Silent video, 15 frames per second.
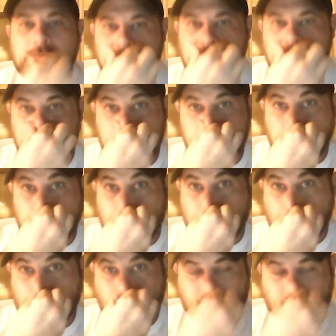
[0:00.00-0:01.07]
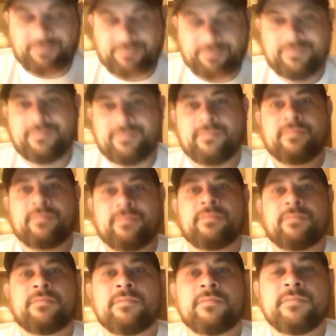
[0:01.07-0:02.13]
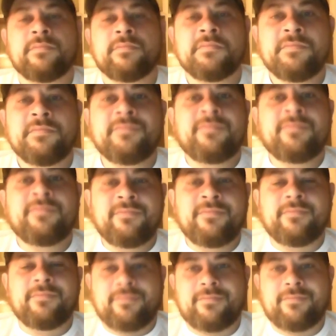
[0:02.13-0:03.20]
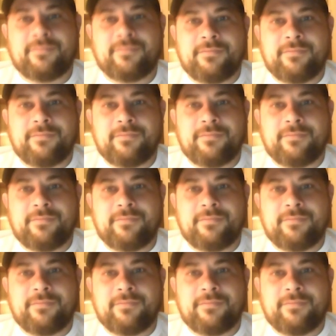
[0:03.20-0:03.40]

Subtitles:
(not speaking)